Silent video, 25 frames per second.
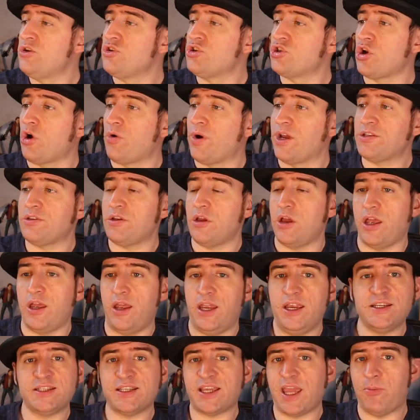So
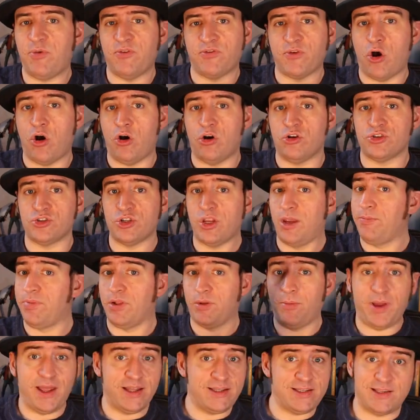Inkscape, of course,
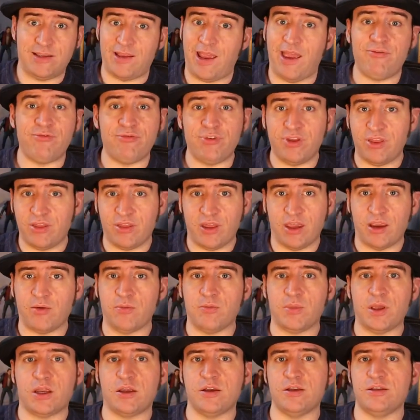implements everything
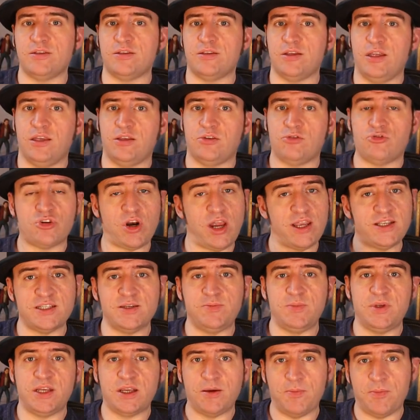because it tries
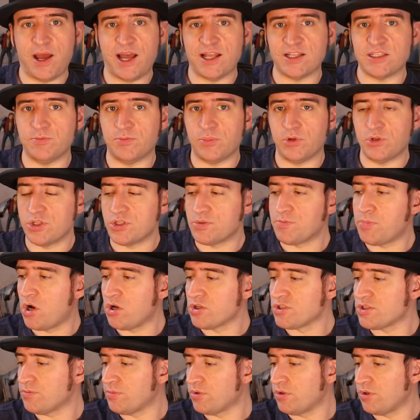to be compatible as
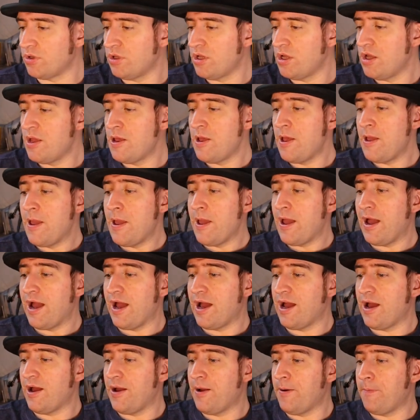possible.
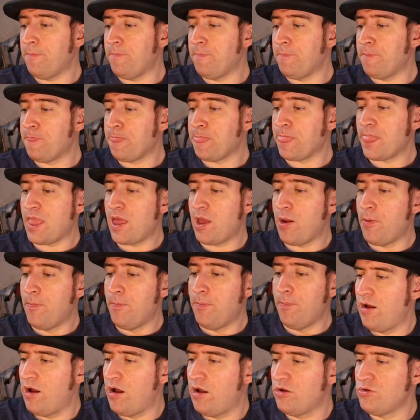So
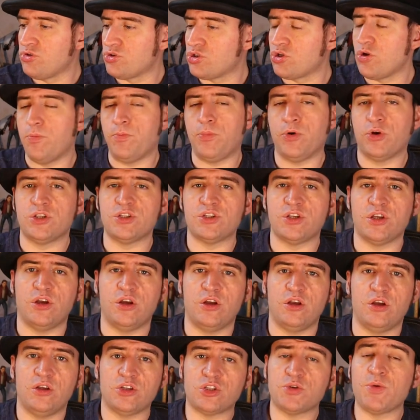
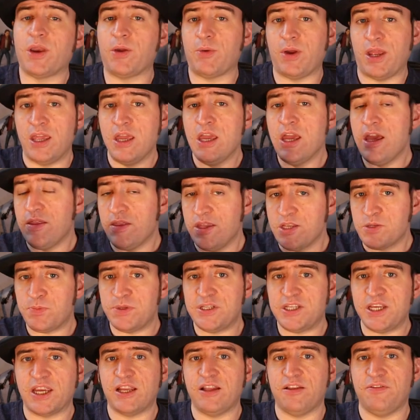anyway, this
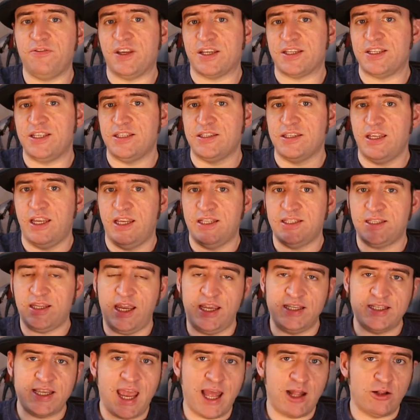particular fix
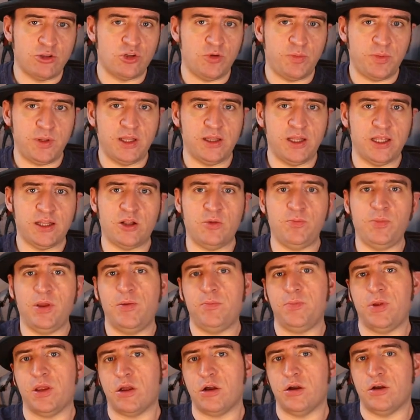is held up a little
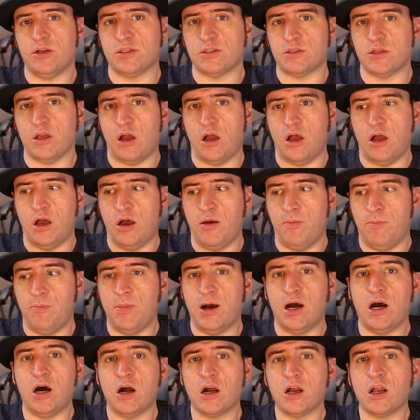bit because
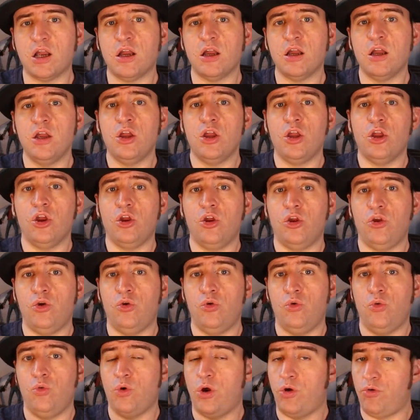Mark,
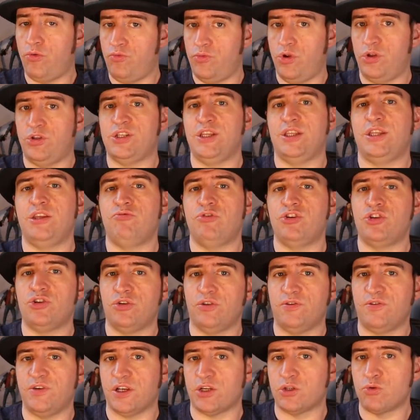who did the
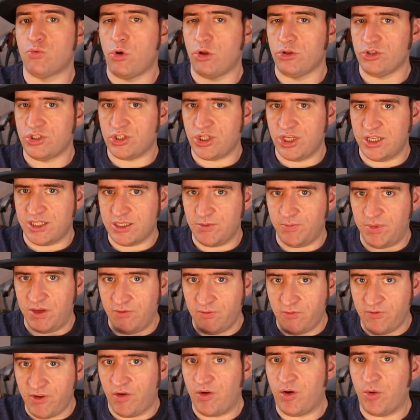original fix, wants it to be
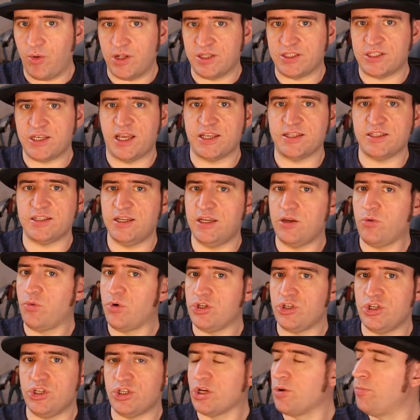very well tested,
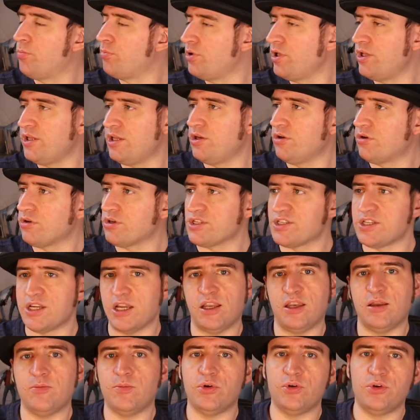which is completely
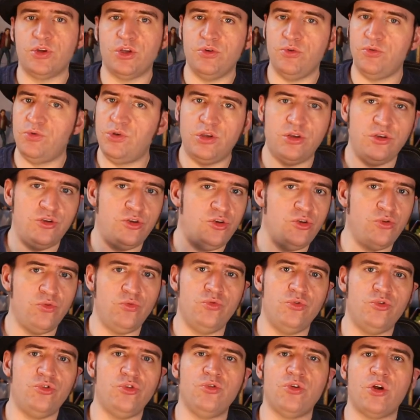understandable. You
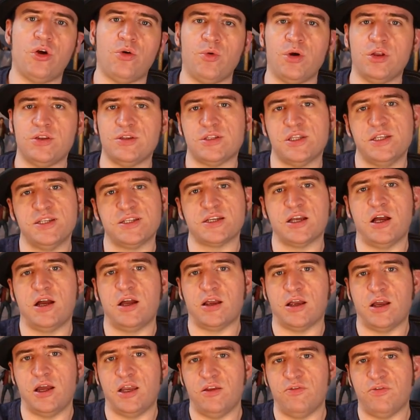do not want this
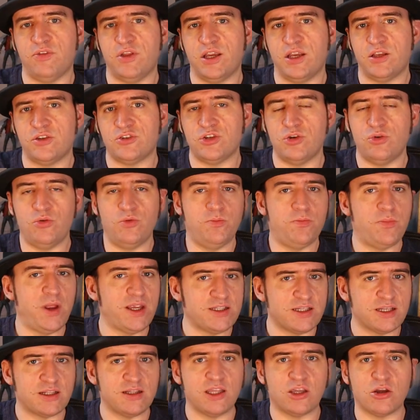kind of thing to
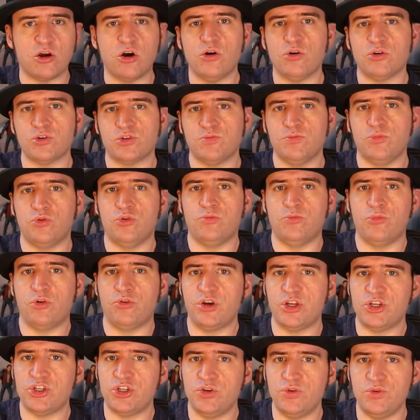basically cause
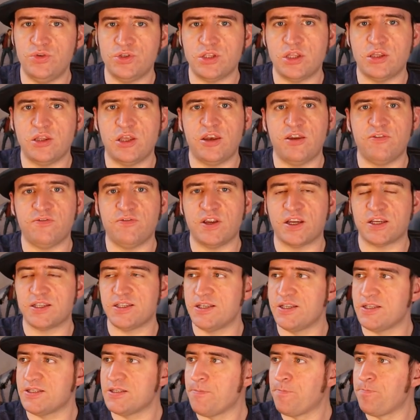more issues than it
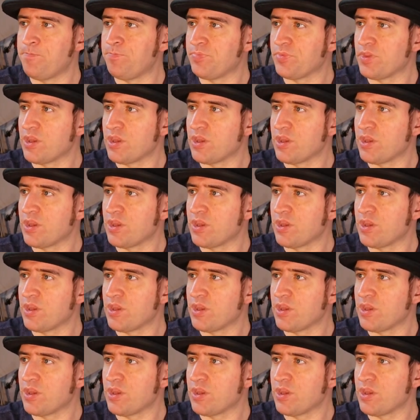fixes.